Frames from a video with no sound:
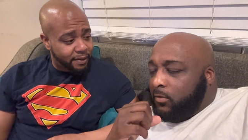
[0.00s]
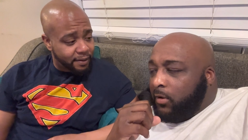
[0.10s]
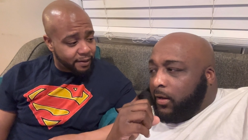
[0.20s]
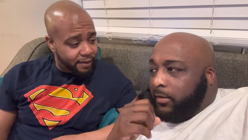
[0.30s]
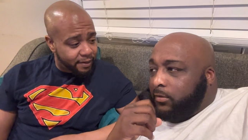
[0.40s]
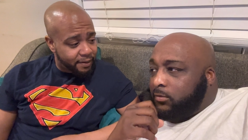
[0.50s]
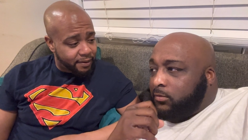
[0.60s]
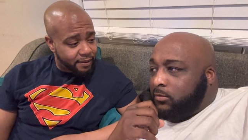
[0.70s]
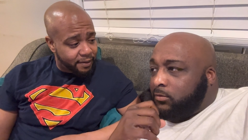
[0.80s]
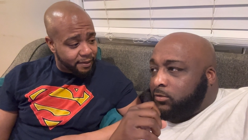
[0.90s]
Speaker 1: Right.
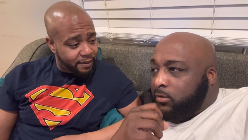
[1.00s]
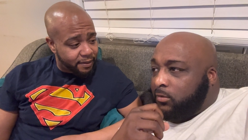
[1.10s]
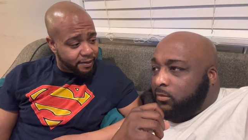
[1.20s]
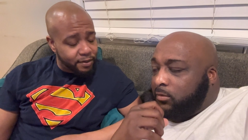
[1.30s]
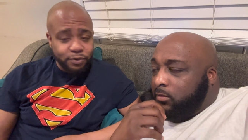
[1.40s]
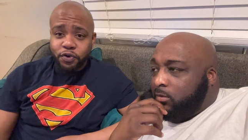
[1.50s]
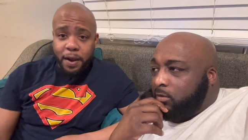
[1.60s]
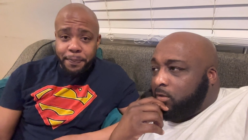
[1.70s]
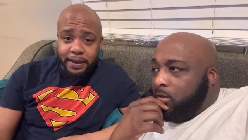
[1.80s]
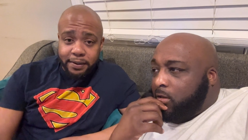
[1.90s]
True. You
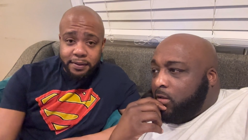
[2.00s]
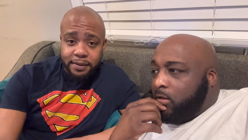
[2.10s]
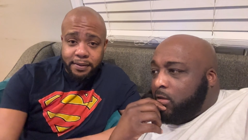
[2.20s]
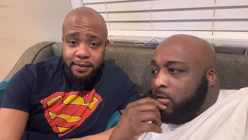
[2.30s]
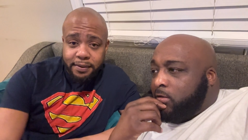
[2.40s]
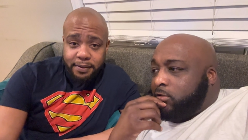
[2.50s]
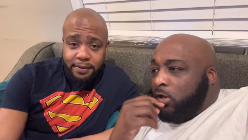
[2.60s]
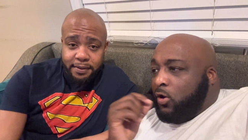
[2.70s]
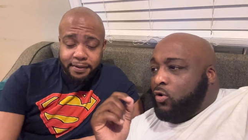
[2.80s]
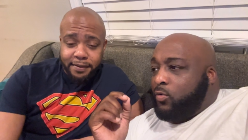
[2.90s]
tripping.
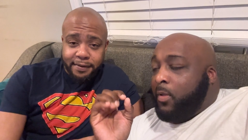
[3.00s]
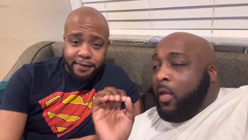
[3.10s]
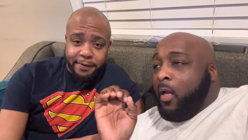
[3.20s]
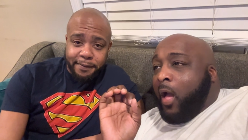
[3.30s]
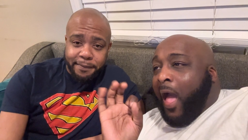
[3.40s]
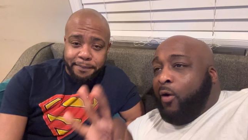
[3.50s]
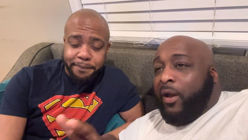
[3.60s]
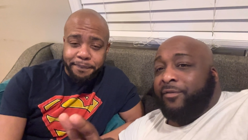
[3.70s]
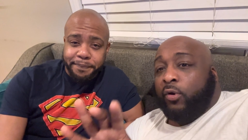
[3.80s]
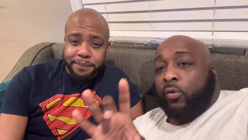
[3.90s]
So,
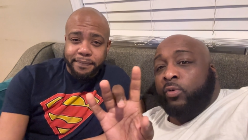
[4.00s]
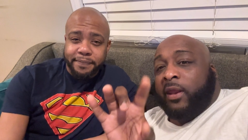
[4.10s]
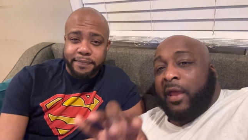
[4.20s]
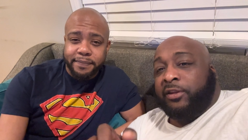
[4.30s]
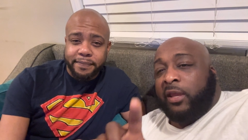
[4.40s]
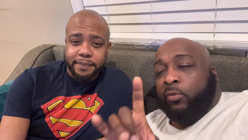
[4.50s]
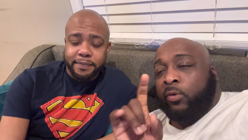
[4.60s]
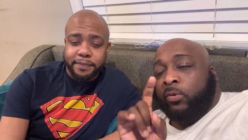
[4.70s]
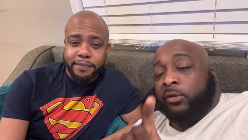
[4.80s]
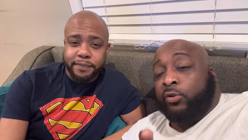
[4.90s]
however, what I did,
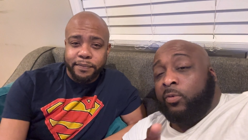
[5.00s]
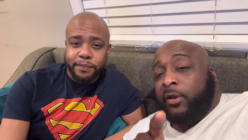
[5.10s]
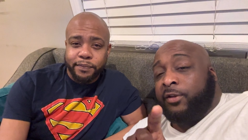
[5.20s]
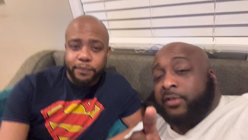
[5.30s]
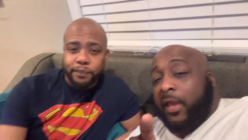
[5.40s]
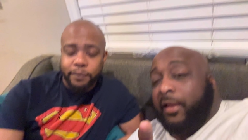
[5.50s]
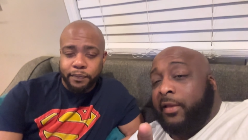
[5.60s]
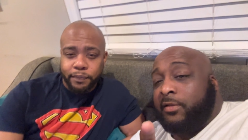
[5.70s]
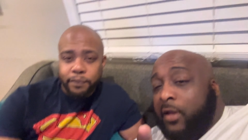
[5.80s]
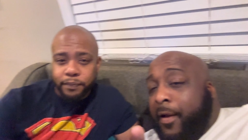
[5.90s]
what we do want to say
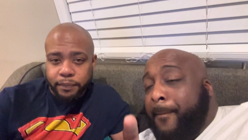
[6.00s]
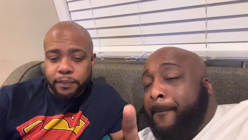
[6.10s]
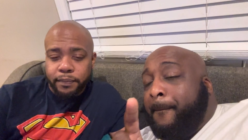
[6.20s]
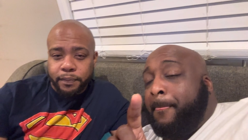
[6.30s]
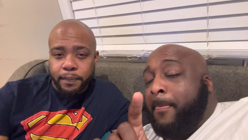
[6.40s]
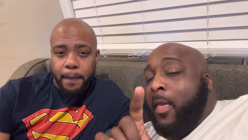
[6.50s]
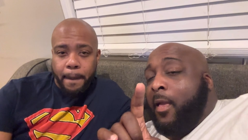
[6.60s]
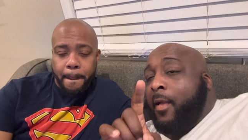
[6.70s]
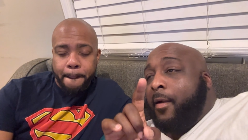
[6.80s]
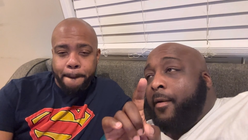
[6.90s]
is, um,
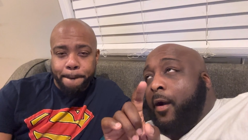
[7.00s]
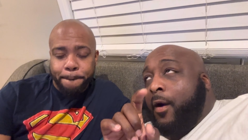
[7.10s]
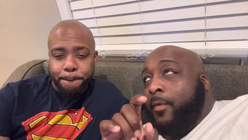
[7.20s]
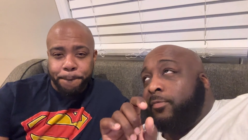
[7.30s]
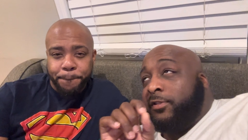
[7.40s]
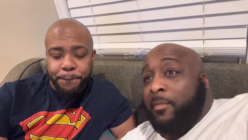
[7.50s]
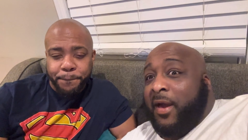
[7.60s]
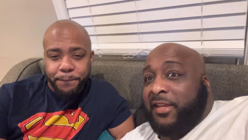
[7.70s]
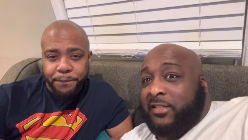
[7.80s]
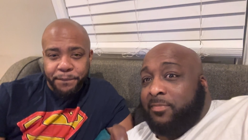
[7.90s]
um,
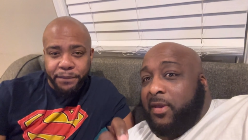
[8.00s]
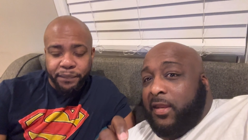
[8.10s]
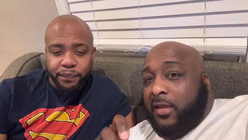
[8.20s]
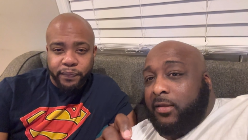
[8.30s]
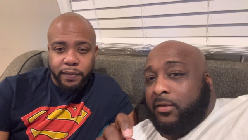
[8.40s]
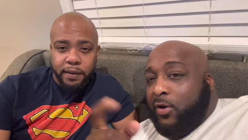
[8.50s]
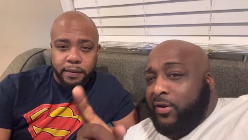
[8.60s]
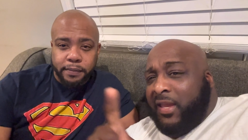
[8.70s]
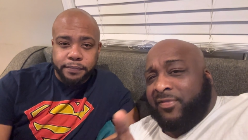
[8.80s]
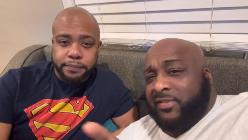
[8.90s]
somebody submitted,
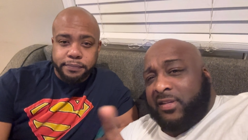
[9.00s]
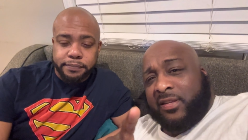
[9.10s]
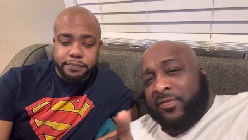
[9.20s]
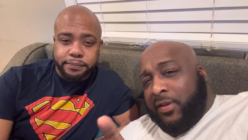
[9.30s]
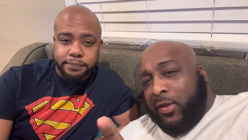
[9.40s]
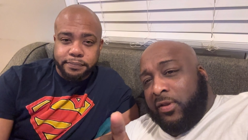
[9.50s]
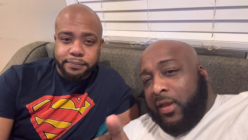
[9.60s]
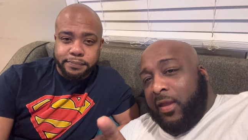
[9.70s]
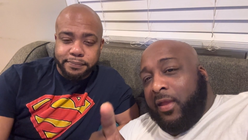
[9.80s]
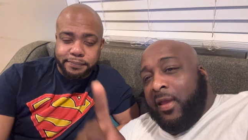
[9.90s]
Tony haven't seen the video yet.